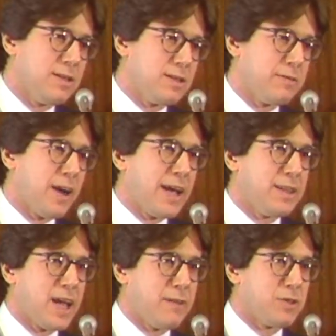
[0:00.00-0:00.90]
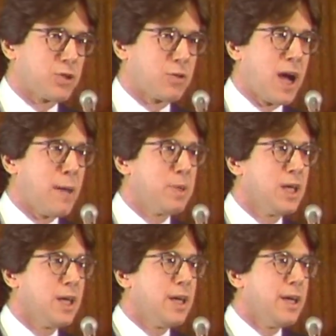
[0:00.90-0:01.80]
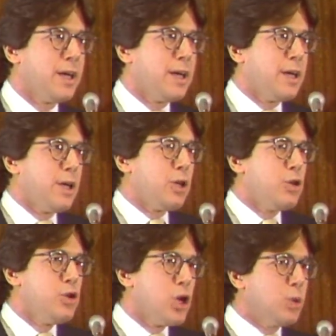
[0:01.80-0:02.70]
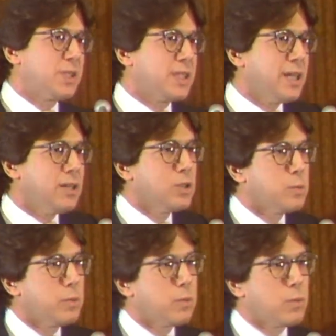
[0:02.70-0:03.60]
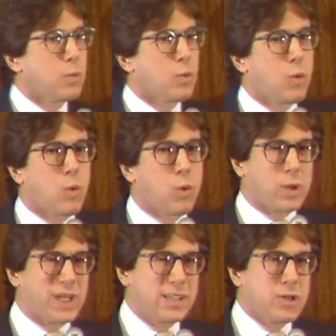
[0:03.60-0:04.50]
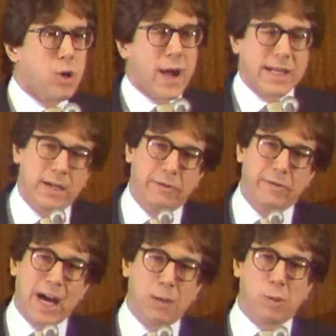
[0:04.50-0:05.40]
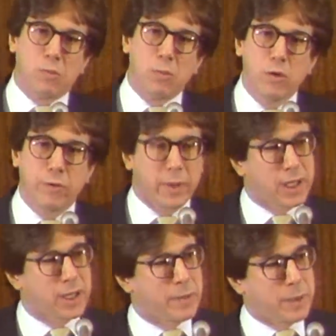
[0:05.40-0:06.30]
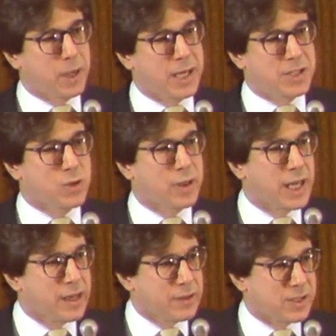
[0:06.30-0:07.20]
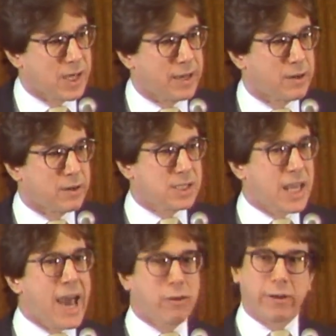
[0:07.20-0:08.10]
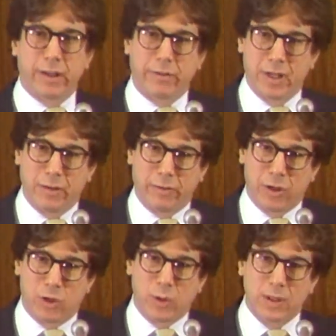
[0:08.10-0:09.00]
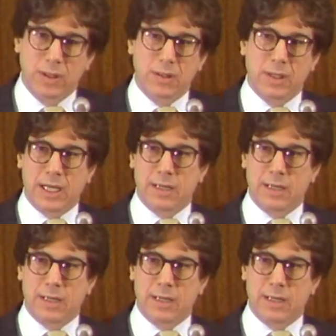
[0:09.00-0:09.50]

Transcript: divide that I've described, no single, or at least no identifiable movement can be placed on the other side. There are a scattering of individuals.